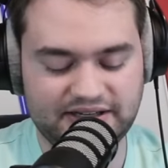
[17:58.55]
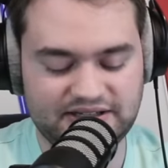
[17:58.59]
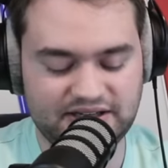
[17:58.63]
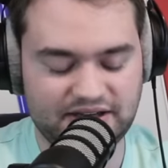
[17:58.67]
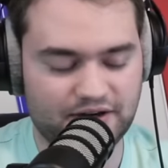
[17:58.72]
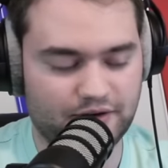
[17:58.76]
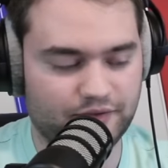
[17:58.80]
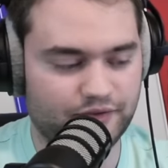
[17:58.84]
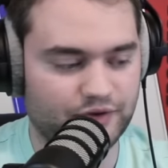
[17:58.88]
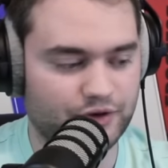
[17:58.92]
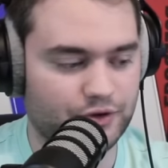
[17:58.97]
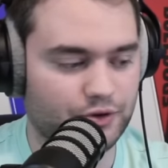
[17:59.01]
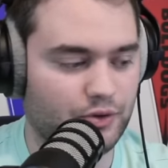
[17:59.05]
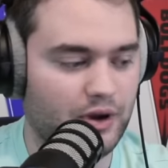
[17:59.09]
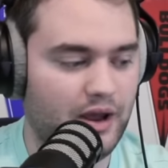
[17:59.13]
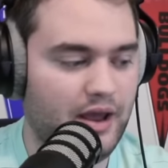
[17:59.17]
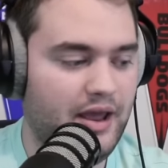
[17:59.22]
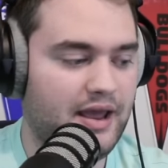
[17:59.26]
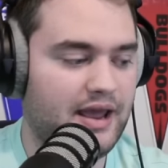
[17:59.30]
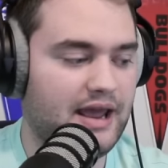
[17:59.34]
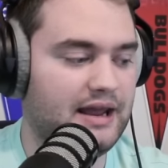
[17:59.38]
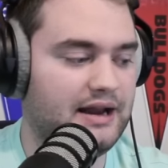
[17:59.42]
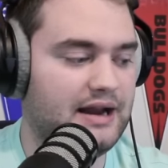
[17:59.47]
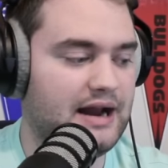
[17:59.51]
to interview
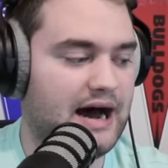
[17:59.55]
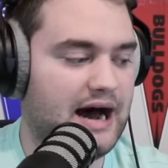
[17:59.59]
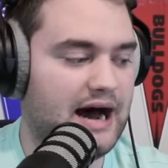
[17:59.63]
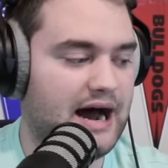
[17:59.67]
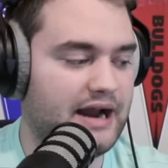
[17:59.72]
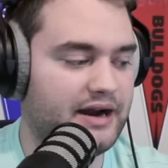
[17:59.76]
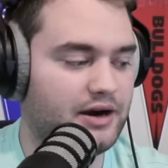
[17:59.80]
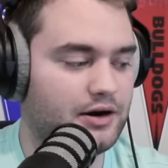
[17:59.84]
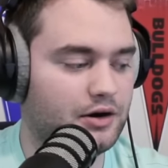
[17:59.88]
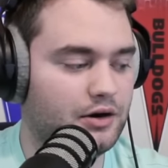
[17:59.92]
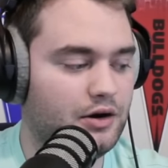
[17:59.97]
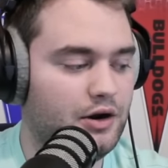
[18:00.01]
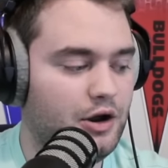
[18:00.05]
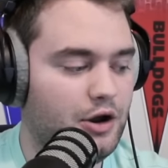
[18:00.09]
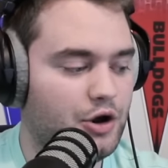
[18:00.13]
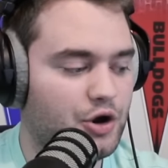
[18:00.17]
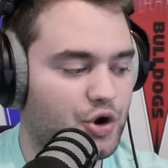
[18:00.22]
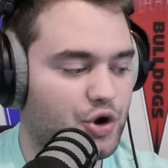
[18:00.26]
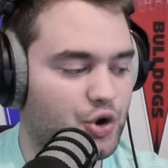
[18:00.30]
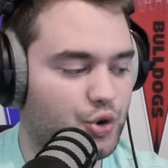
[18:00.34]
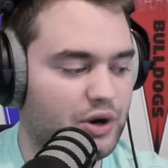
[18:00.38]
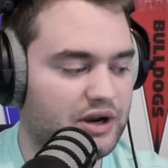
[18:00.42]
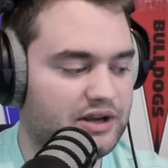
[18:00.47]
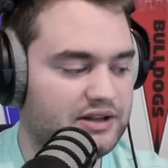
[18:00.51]
and hire
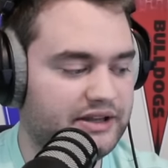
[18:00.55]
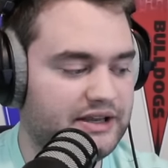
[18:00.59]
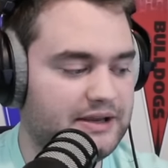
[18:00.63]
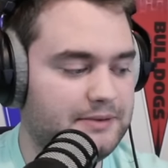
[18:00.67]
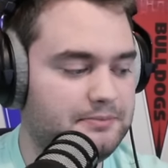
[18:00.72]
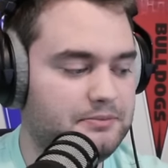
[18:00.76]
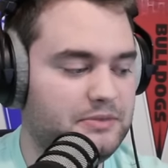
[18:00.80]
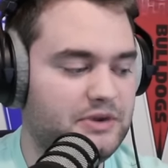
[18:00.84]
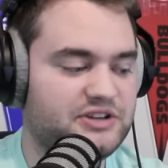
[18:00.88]
quickly.